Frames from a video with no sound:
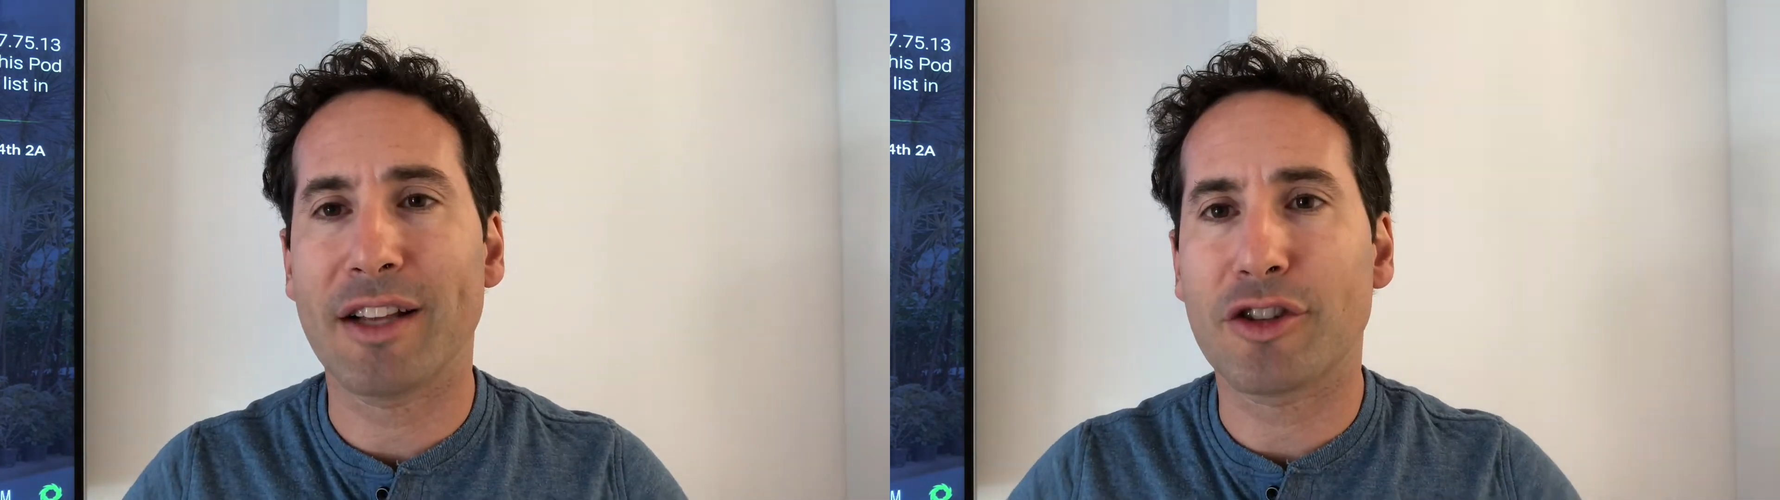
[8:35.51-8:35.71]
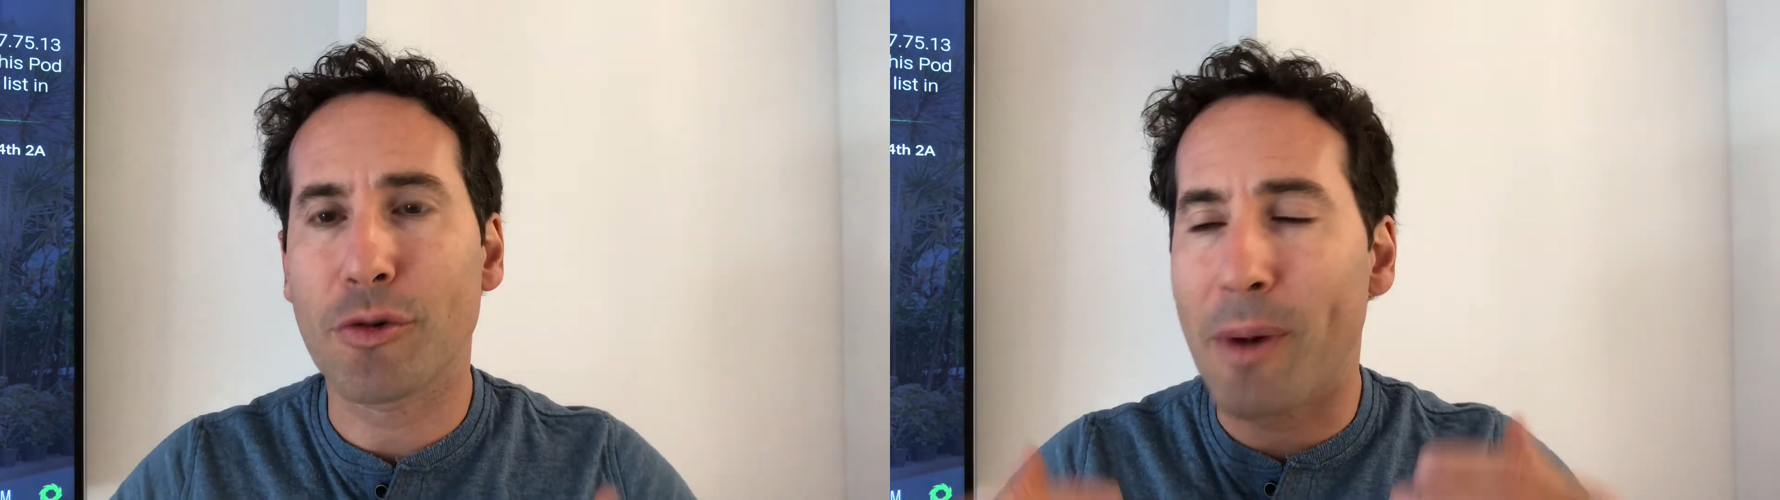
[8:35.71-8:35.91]

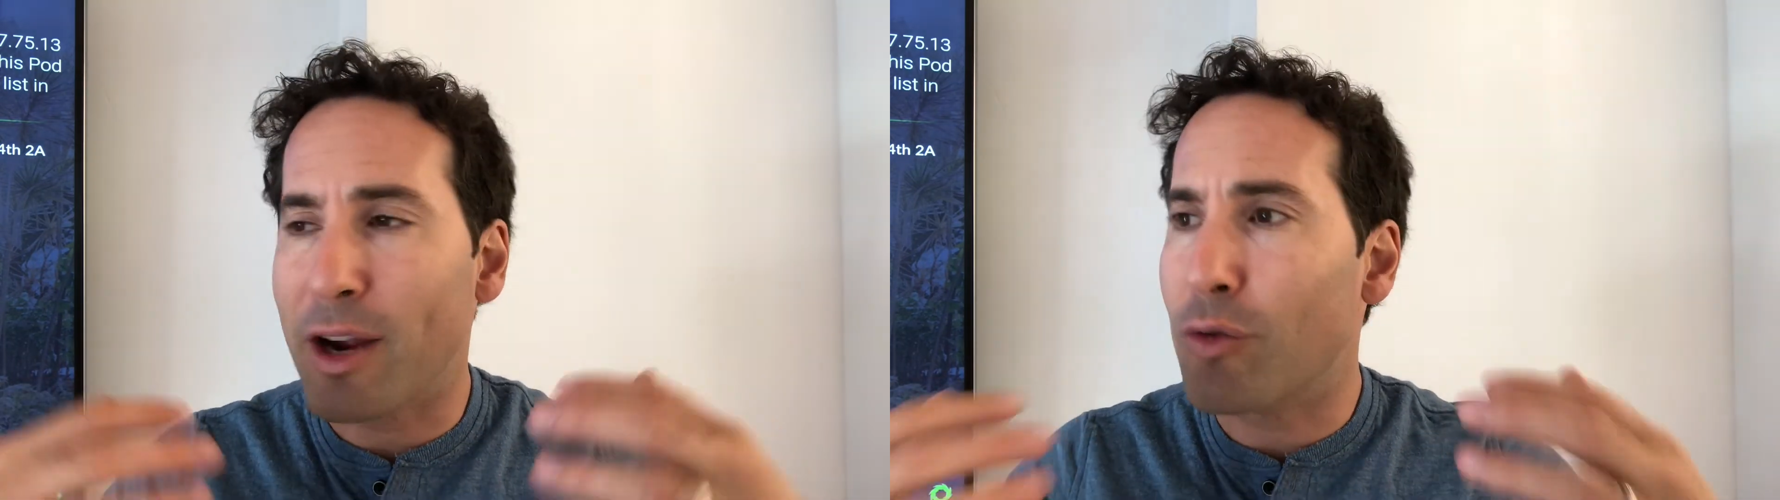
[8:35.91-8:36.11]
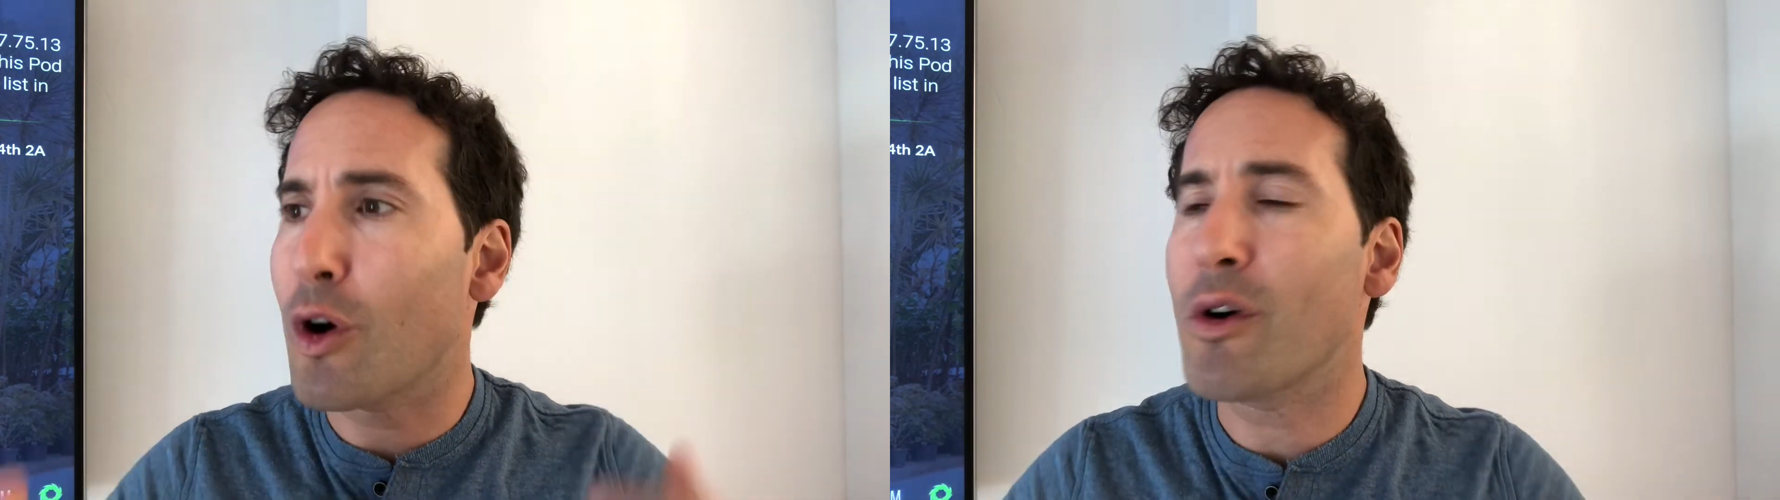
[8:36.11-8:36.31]
So by
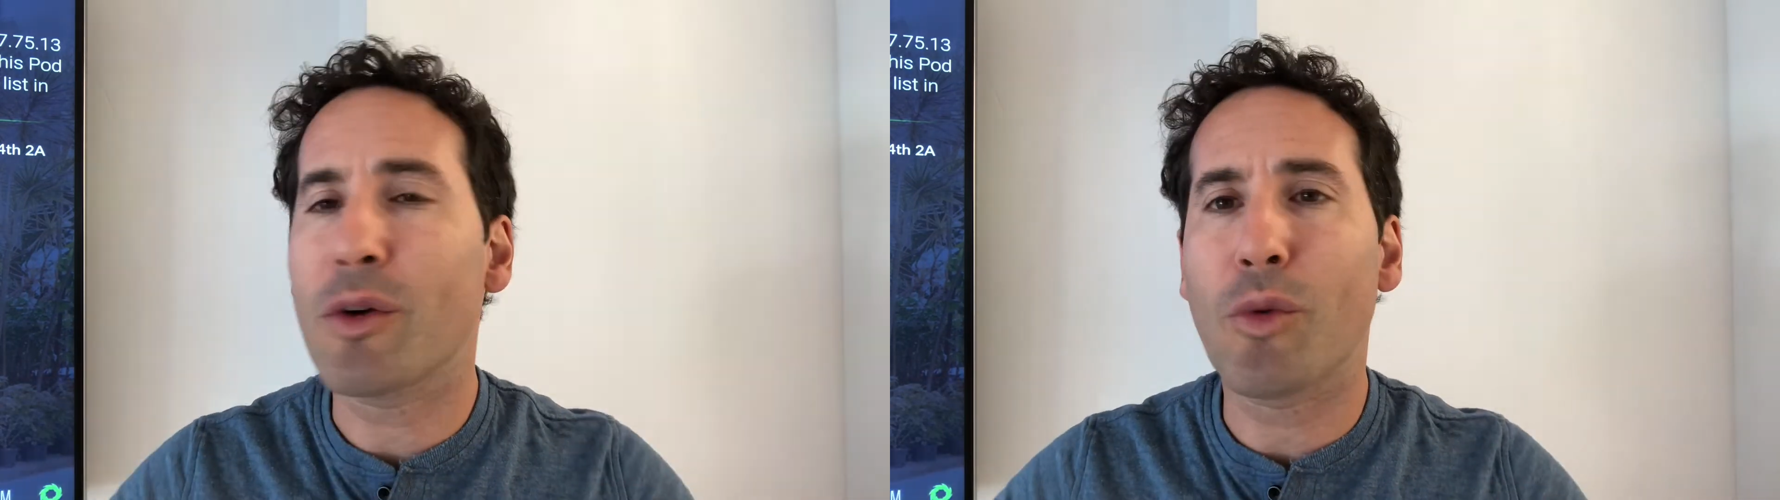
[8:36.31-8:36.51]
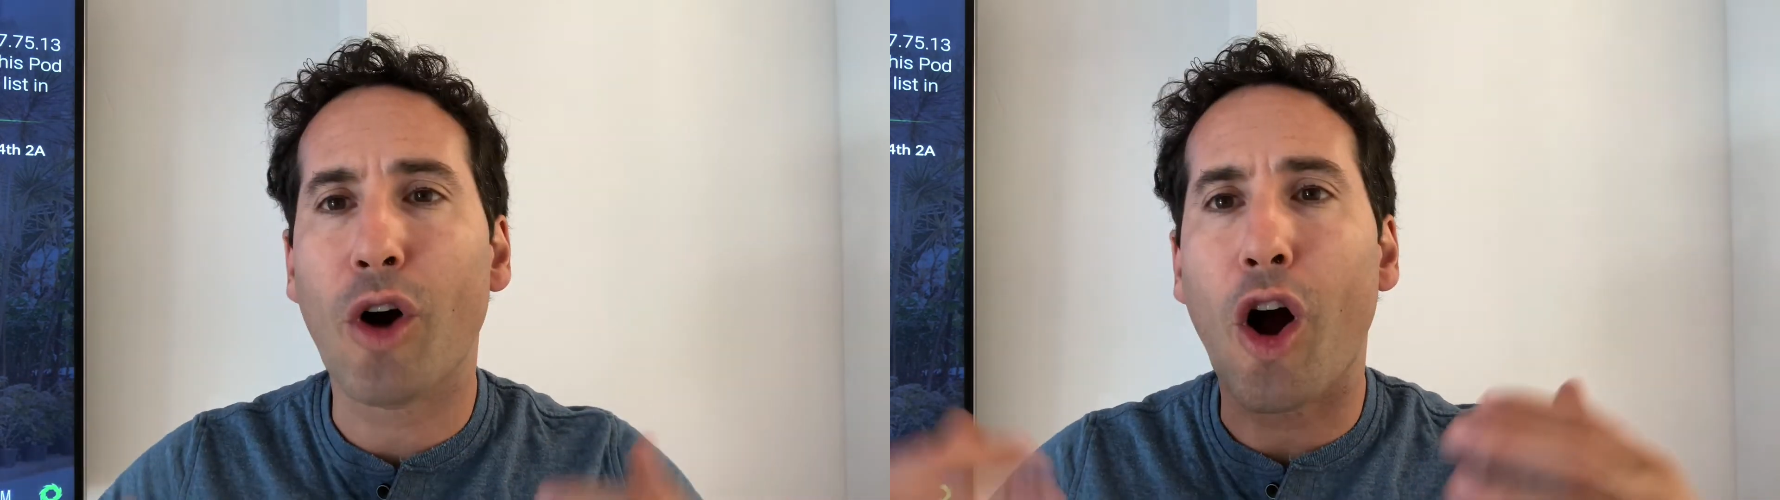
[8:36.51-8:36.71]
growing,
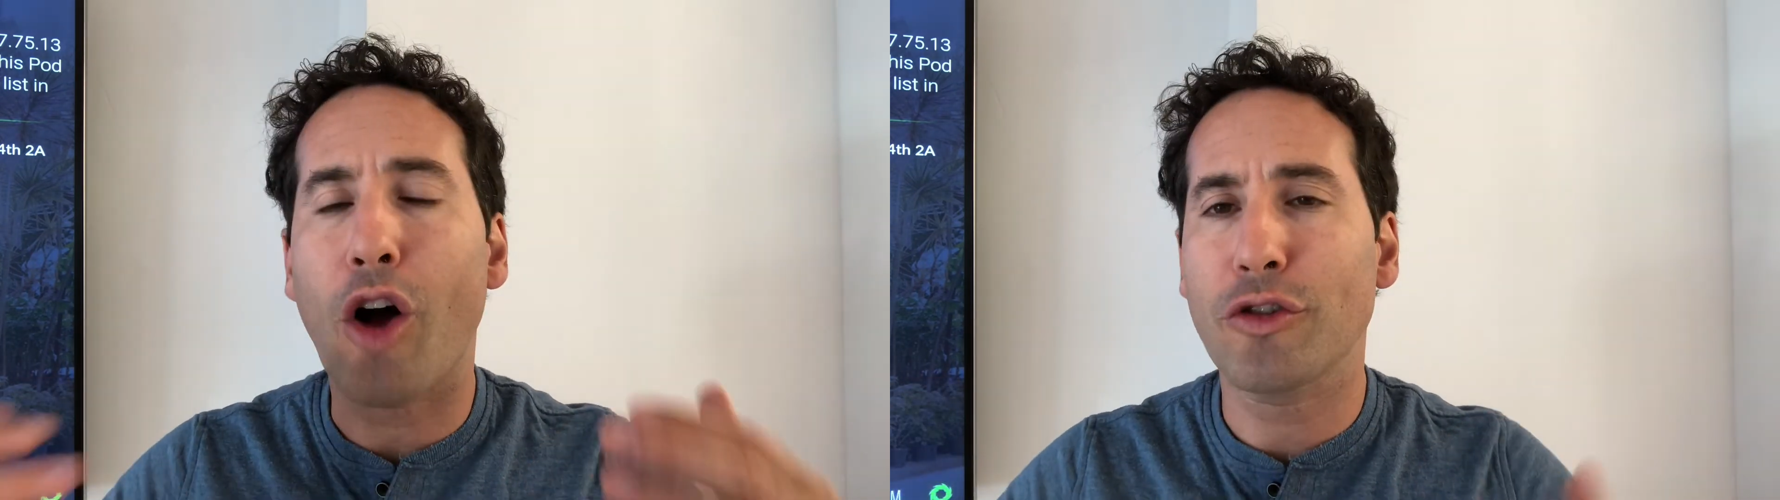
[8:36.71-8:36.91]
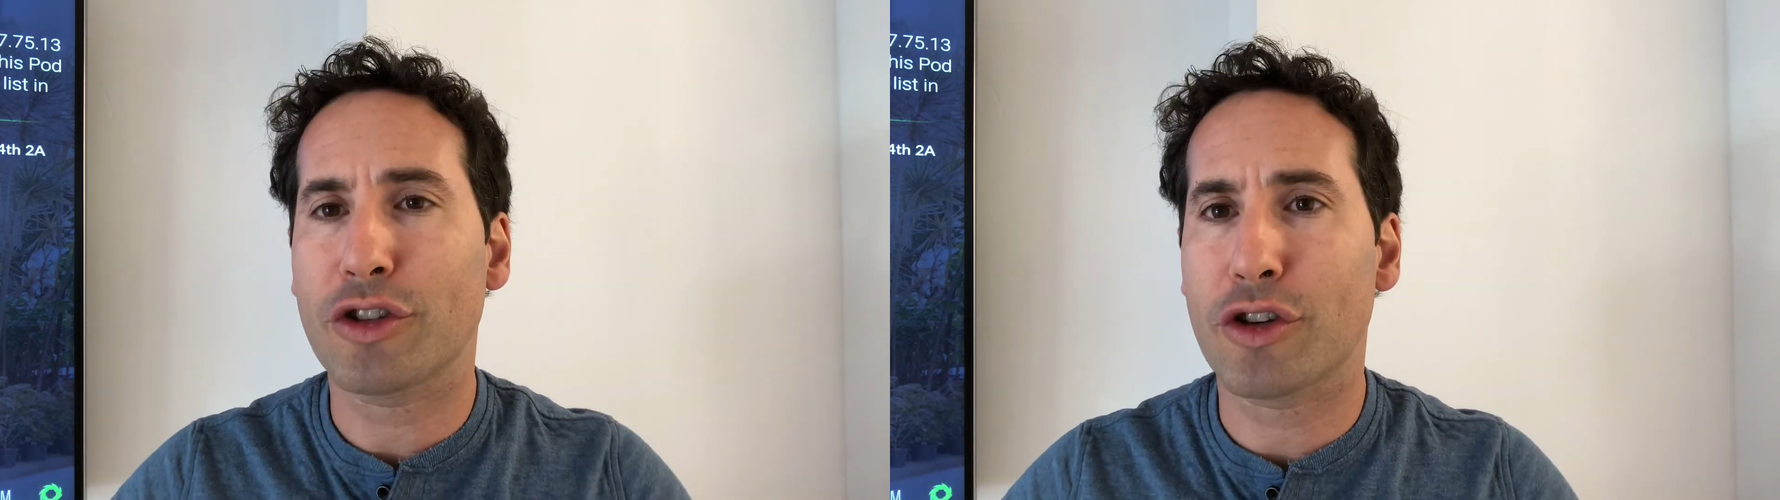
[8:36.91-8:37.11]
we're
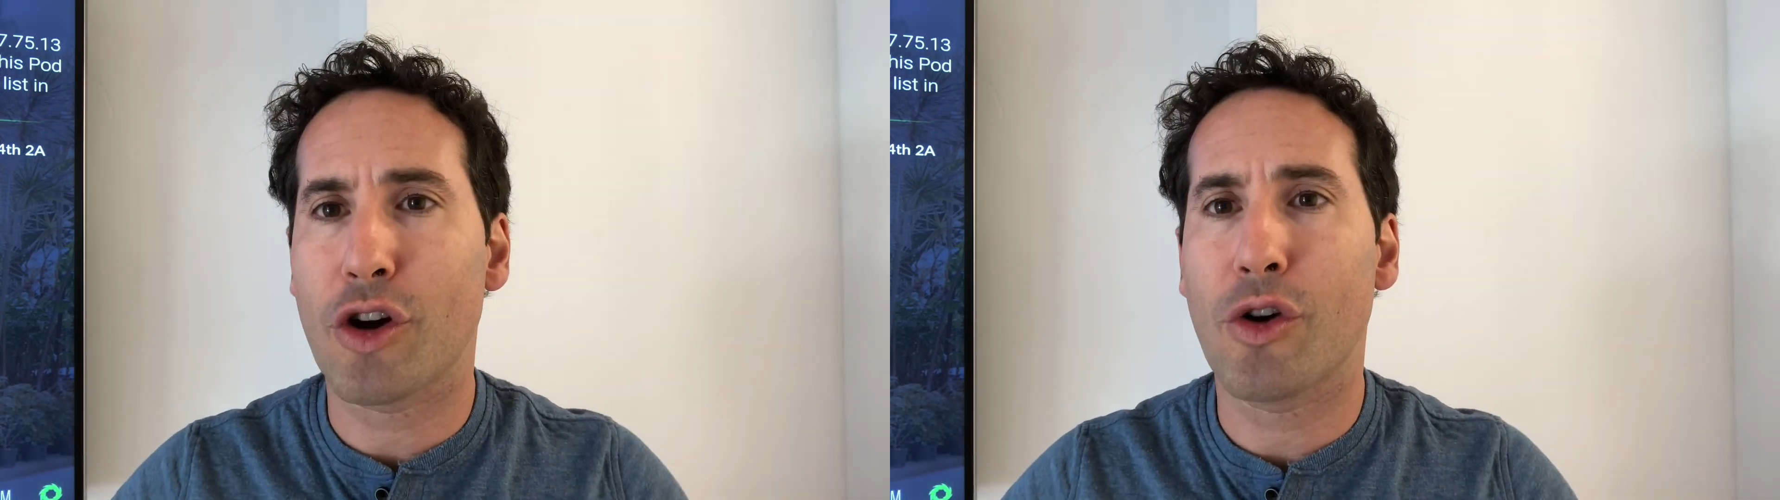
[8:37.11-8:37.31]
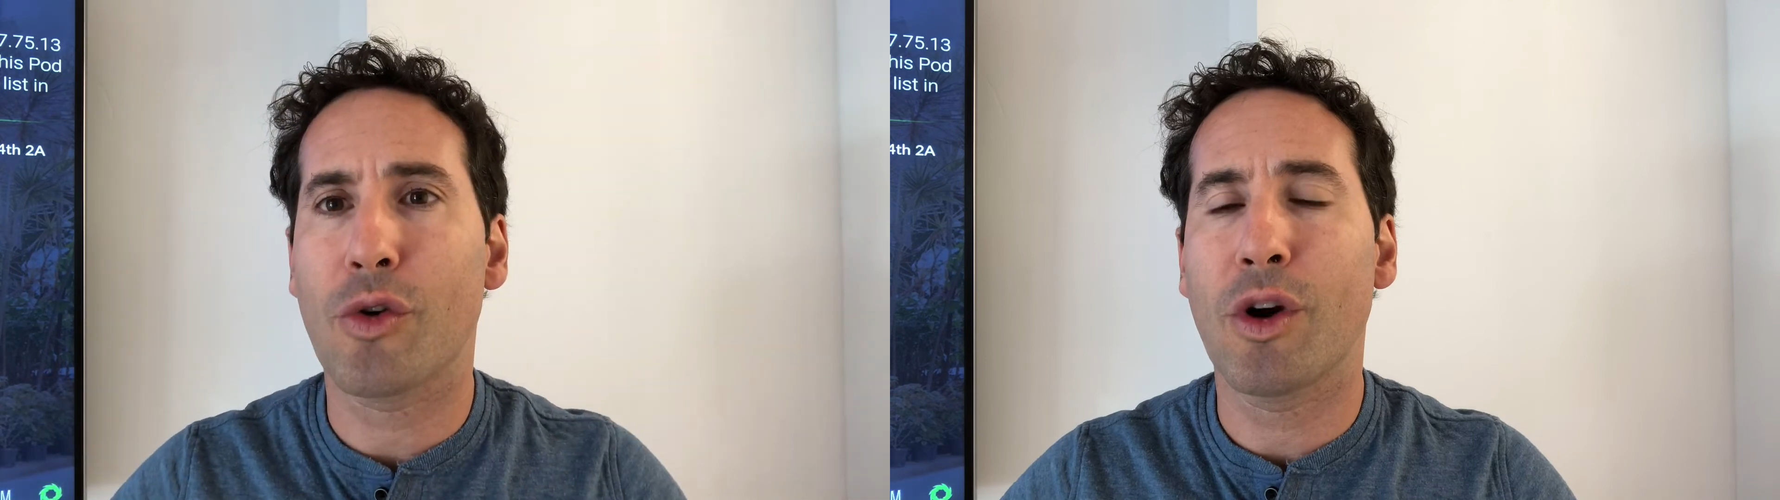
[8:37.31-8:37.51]

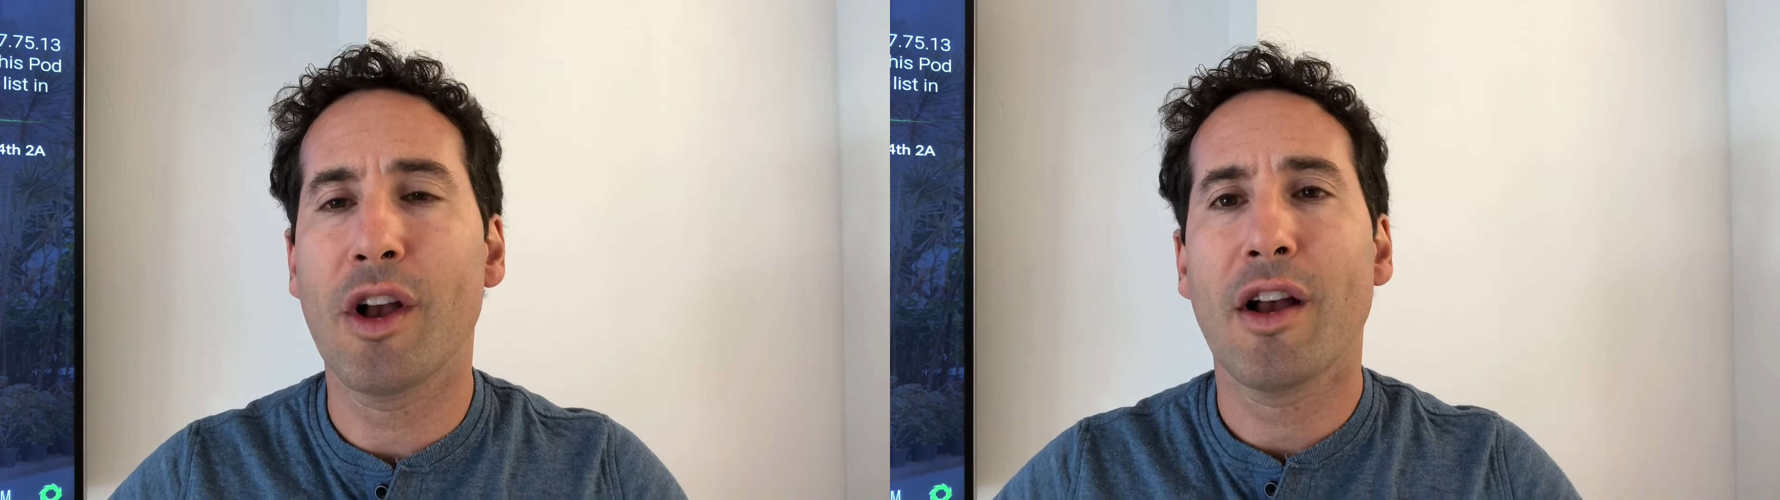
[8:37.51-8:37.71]
also